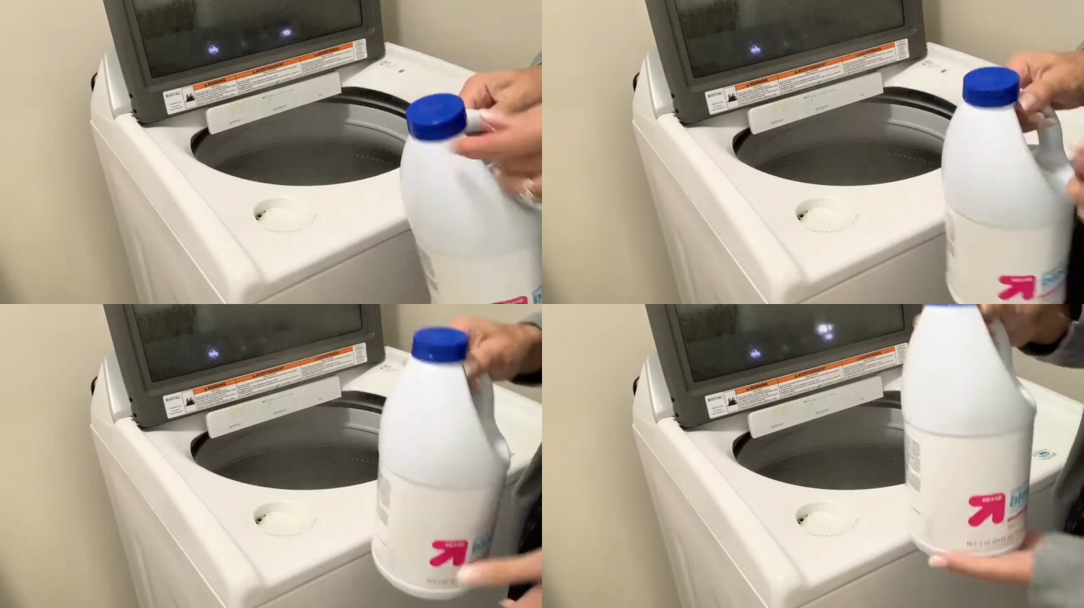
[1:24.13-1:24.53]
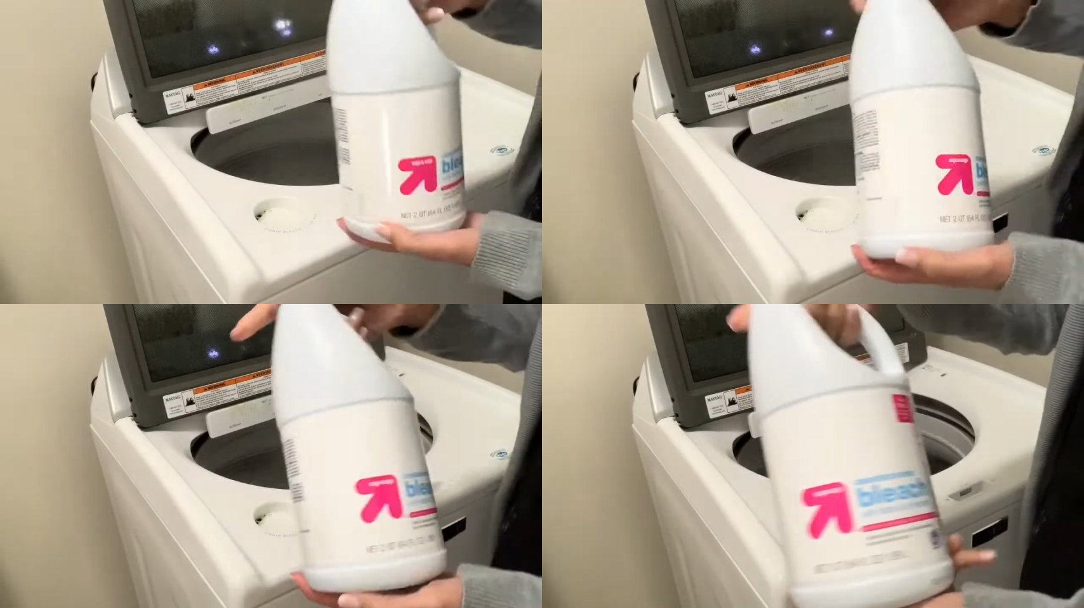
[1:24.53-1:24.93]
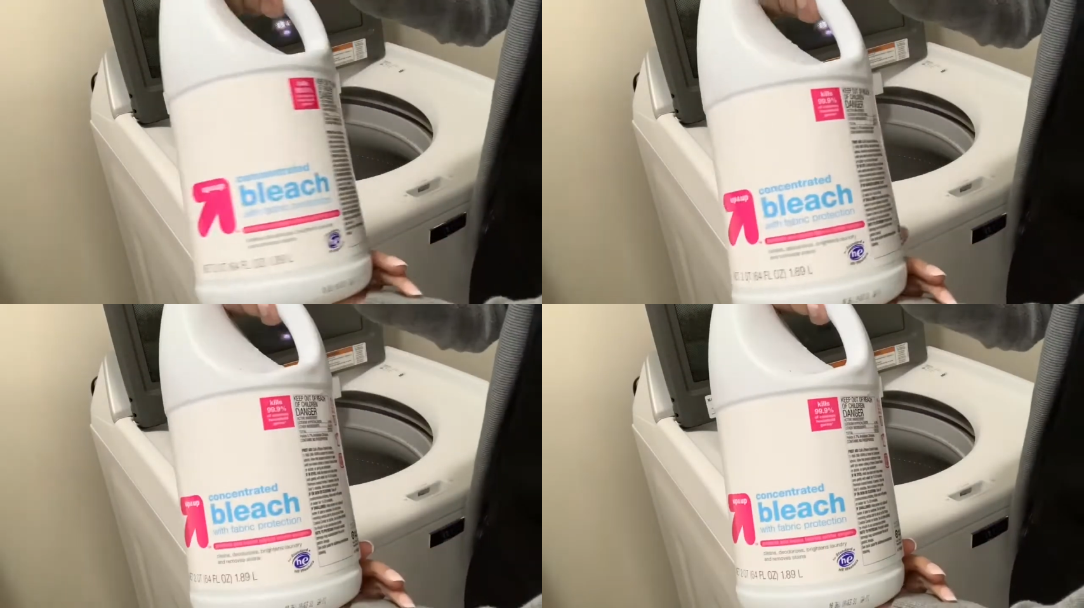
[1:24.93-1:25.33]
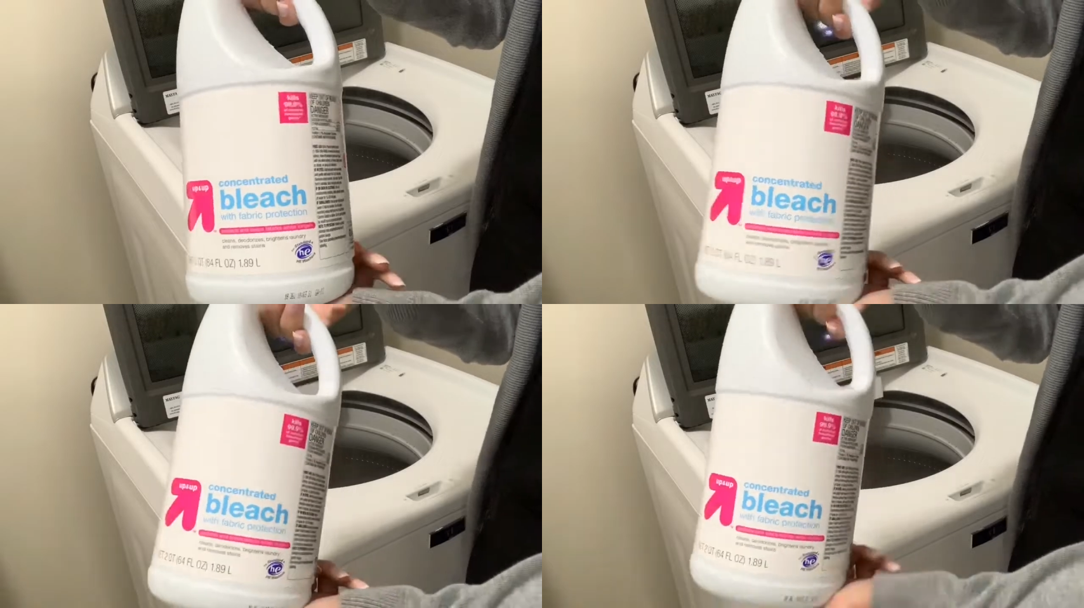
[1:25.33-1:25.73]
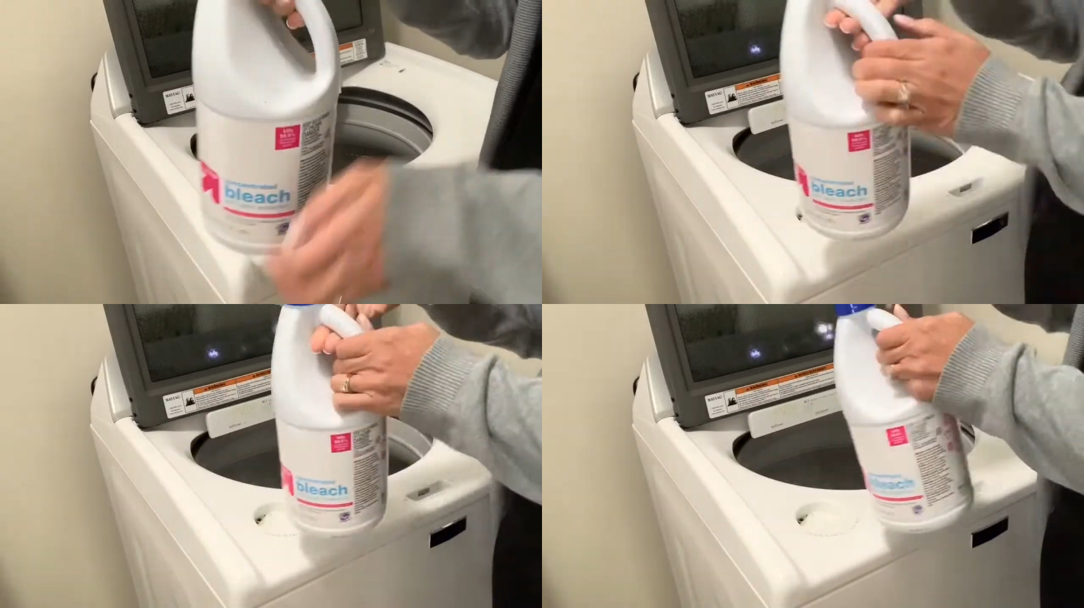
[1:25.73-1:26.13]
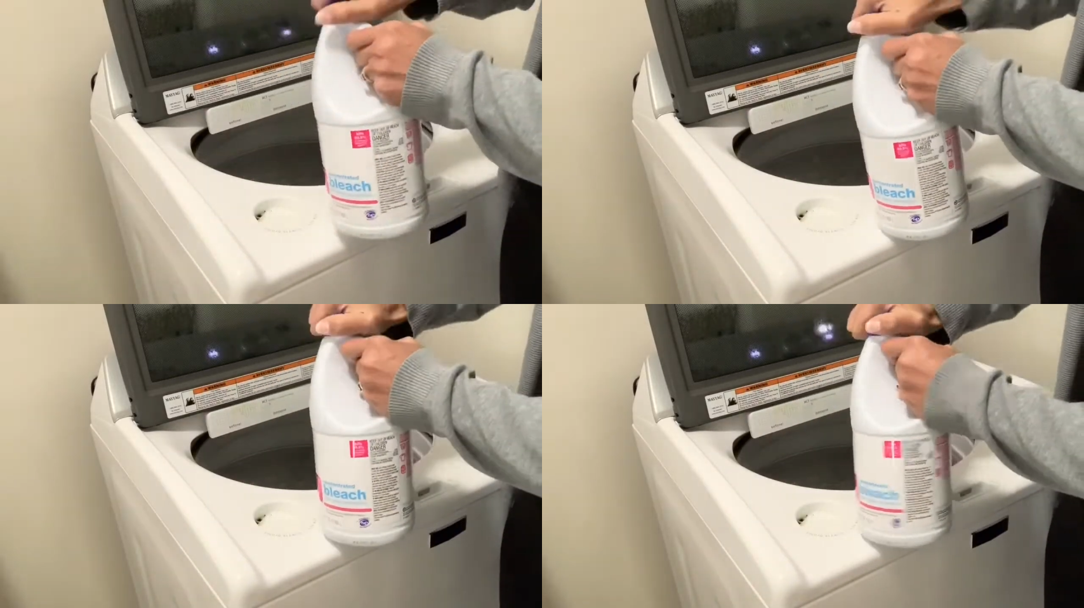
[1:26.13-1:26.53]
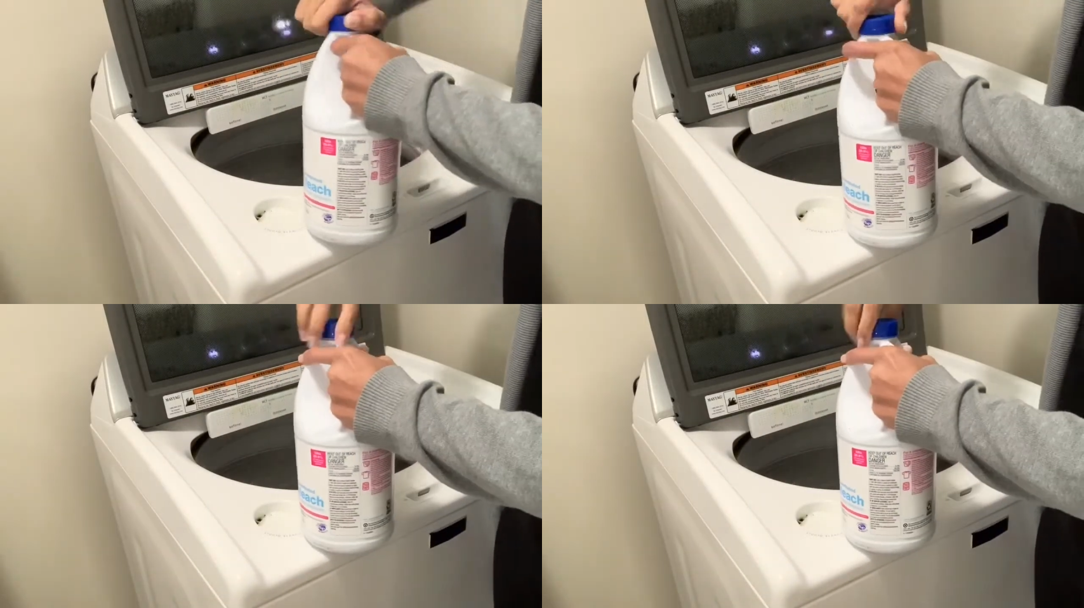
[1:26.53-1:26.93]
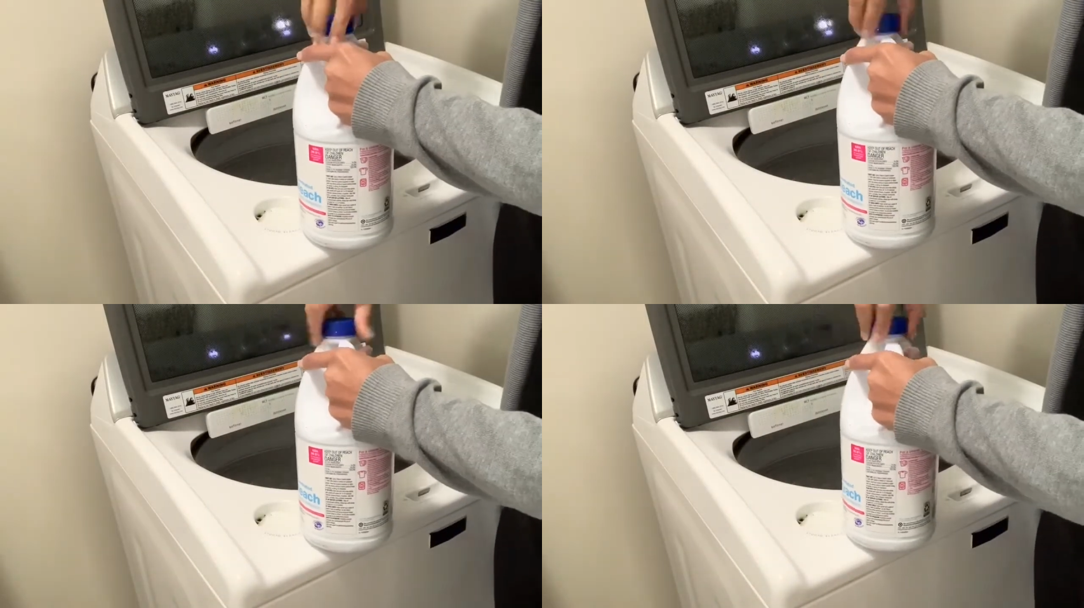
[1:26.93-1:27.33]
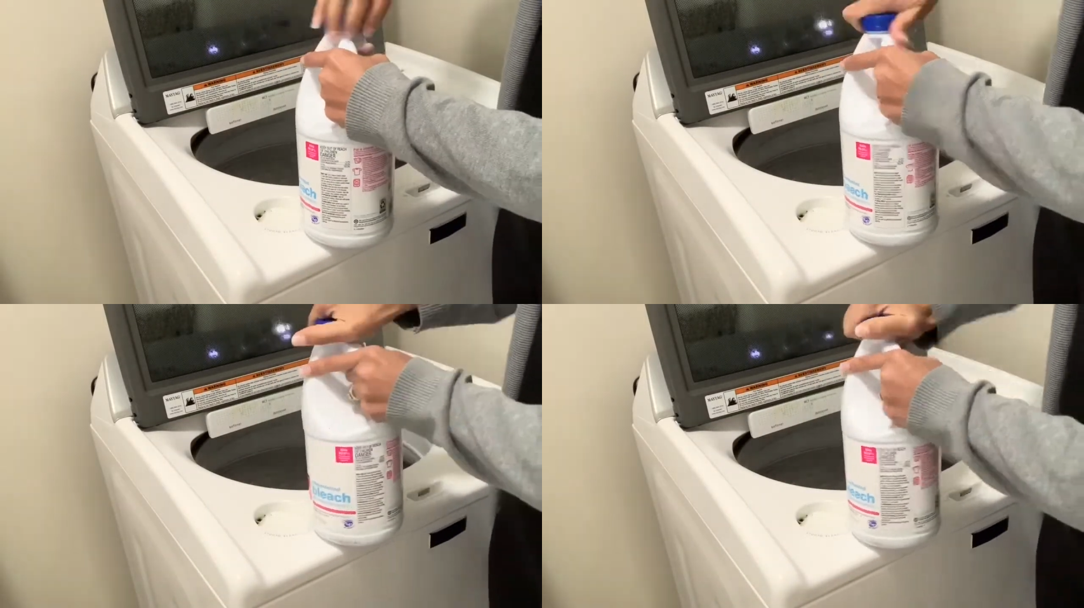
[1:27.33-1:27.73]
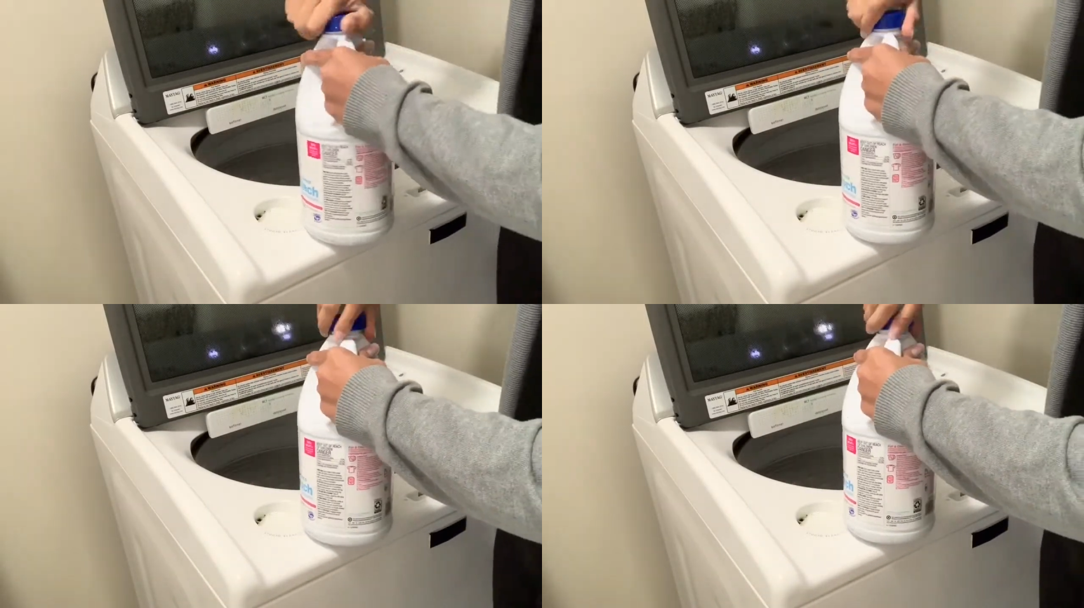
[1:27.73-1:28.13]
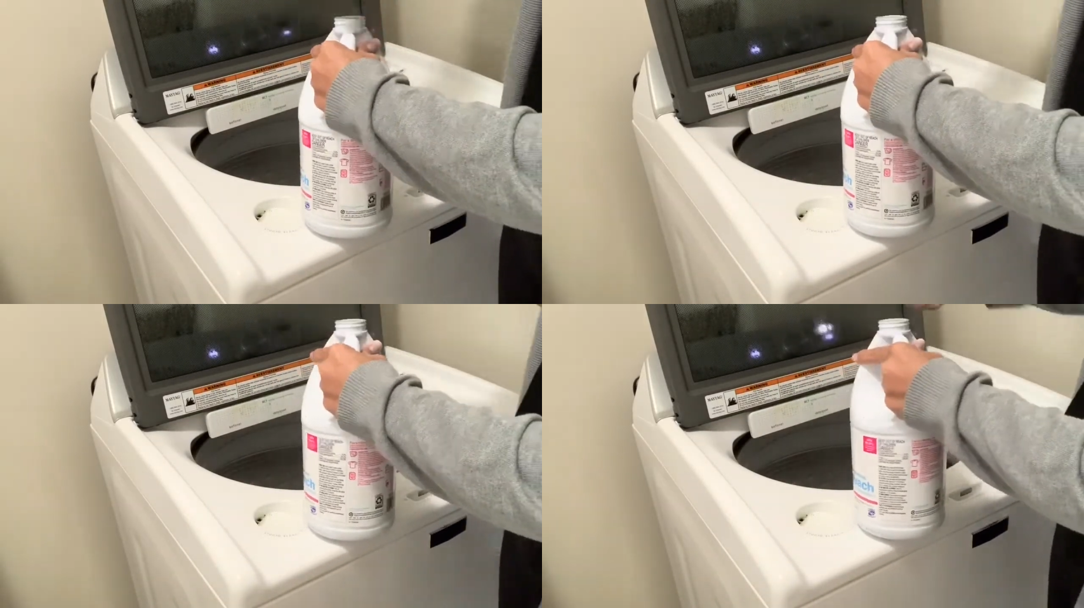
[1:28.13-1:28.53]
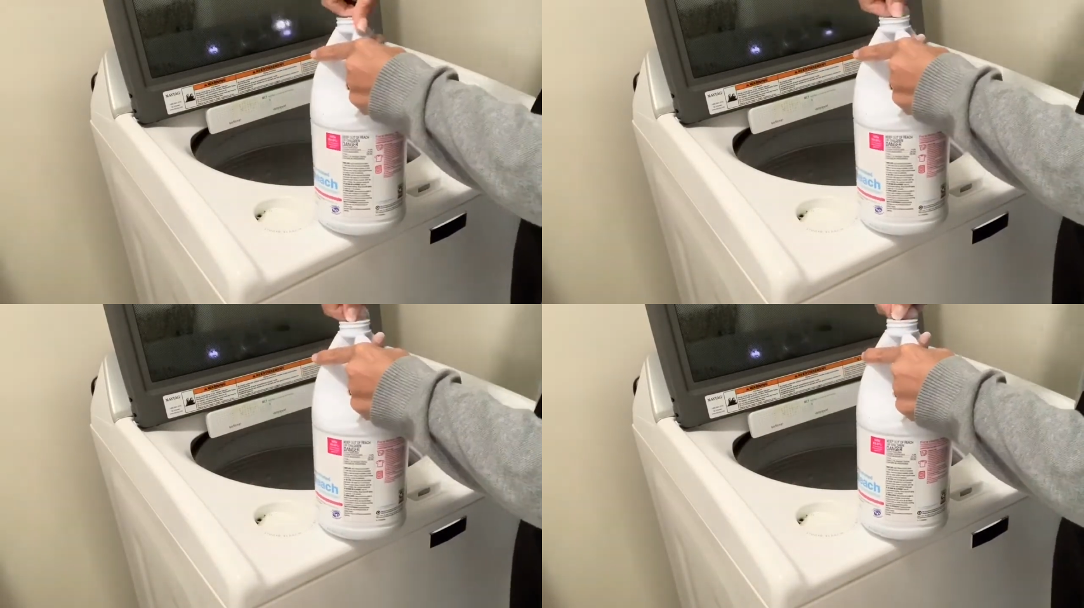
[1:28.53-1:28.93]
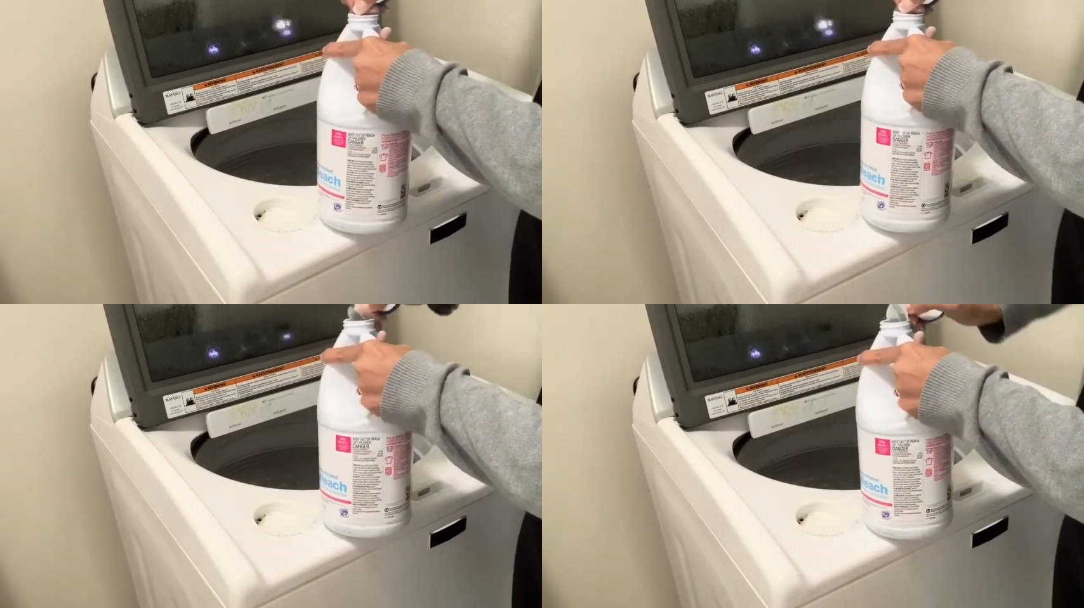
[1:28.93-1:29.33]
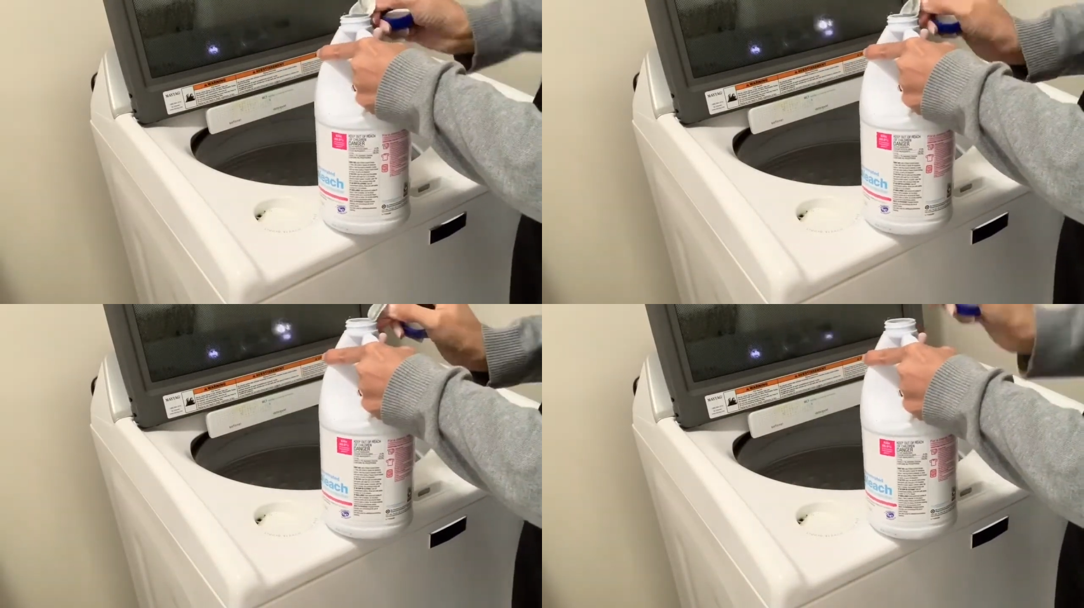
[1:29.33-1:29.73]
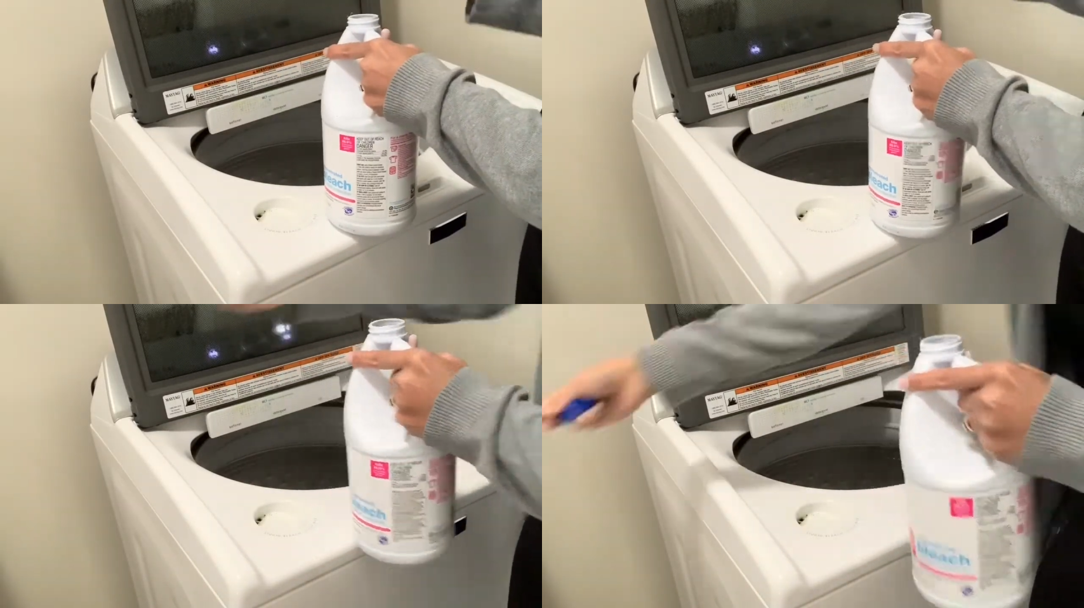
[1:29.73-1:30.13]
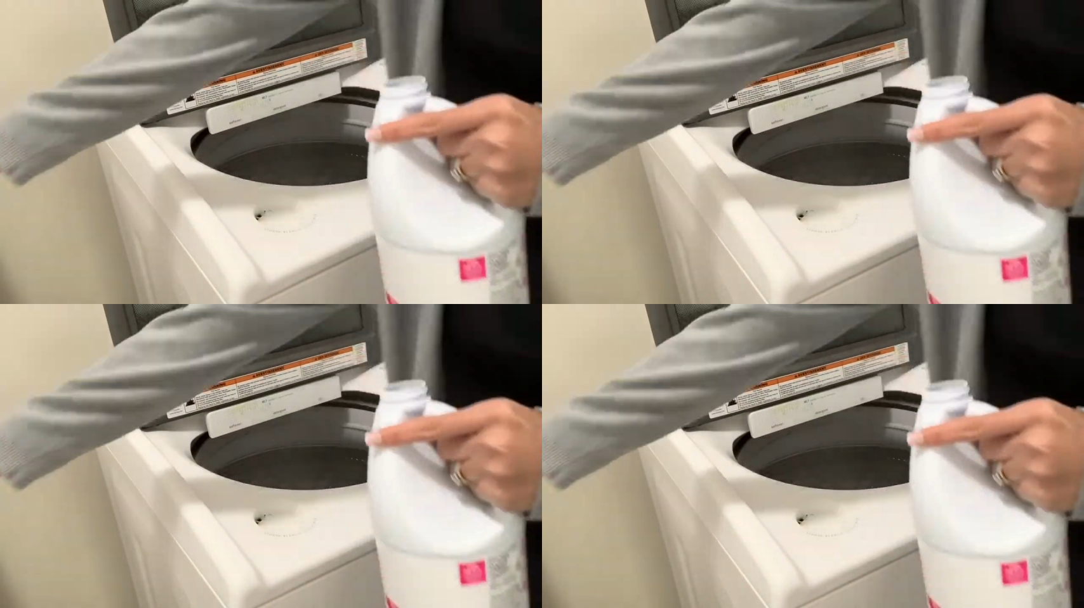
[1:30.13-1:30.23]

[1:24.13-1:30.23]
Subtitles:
Nobody's mouth can be seen.